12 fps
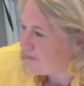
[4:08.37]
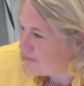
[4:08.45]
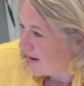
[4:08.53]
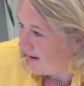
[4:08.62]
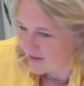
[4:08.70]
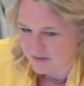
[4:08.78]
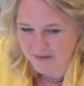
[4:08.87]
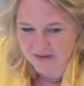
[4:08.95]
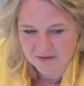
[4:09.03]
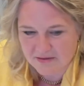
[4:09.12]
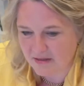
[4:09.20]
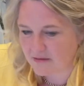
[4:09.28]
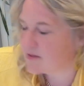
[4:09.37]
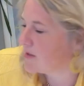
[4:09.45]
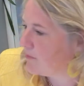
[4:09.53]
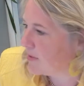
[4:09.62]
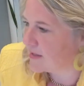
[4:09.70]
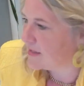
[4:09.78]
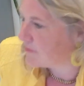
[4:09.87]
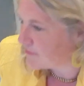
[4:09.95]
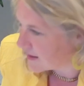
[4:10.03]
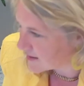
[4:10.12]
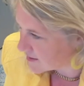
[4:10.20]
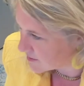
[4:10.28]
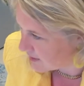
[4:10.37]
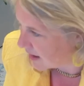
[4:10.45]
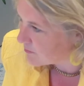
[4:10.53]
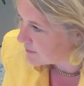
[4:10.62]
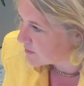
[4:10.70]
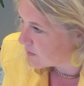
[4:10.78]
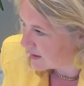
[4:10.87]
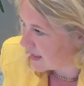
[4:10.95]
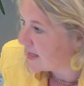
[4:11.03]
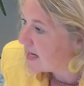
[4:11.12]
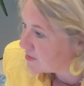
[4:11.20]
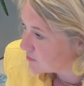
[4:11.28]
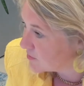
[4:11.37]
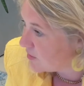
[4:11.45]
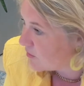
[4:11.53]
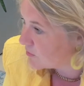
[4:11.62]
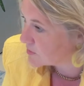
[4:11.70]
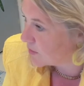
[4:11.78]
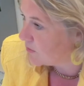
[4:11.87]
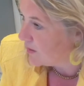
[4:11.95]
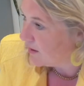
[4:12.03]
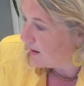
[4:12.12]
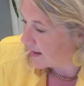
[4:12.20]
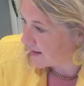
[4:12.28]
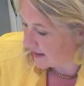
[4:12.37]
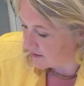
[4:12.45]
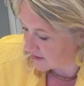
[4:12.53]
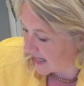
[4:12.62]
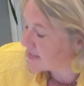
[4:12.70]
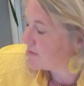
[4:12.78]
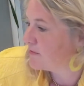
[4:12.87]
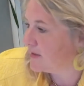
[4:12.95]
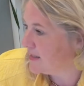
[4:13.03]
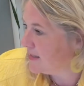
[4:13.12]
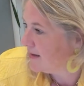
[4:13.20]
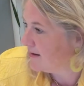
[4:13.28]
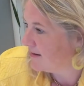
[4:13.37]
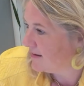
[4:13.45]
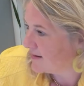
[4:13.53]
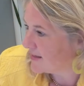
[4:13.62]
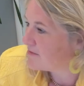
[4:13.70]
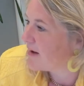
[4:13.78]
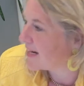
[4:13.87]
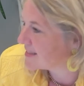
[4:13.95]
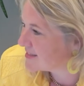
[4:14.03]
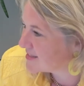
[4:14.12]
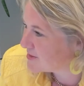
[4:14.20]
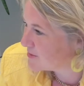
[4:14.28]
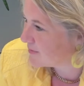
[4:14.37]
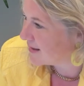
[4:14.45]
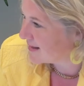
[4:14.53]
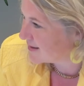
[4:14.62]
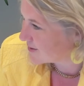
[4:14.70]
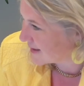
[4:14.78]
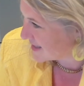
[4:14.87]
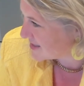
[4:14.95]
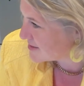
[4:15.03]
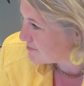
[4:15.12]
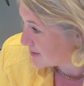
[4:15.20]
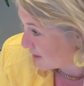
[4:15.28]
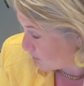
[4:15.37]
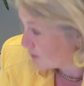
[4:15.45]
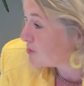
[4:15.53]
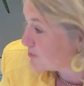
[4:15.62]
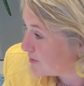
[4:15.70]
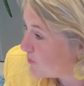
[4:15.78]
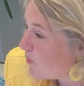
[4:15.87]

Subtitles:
can't be asked because there's somebody infected around me, and I don't know. So I cannot actively give access to my location, but I want to be